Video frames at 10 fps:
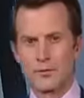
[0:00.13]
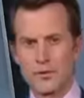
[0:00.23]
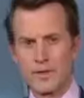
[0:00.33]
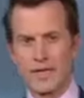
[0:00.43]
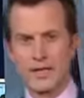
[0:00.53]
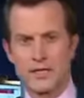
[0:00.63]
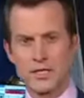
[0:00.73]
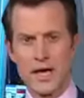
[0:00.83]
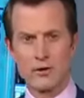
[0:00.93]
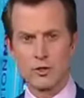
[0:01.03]
we begin
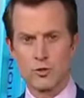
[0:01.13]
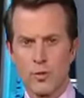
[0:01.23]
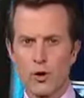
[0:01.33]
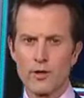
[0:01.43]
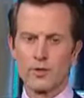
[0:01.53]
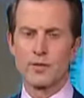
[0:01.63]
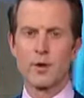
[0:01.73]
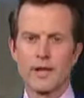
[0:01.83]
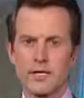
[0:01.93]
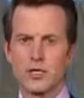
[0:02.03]
this hour's reporting with the
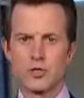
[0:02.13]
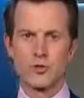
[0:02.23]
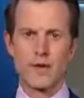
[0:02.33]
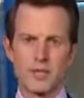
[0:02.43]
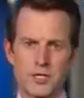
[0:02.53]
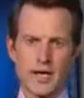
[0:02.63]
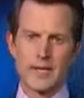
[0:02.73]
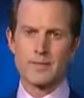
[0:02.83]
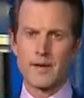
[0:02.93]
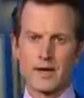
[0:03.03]
breaking news we mentioned out
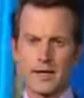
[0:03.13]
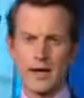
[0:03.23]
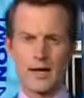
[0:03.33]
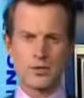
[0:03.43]
of the Pentagon.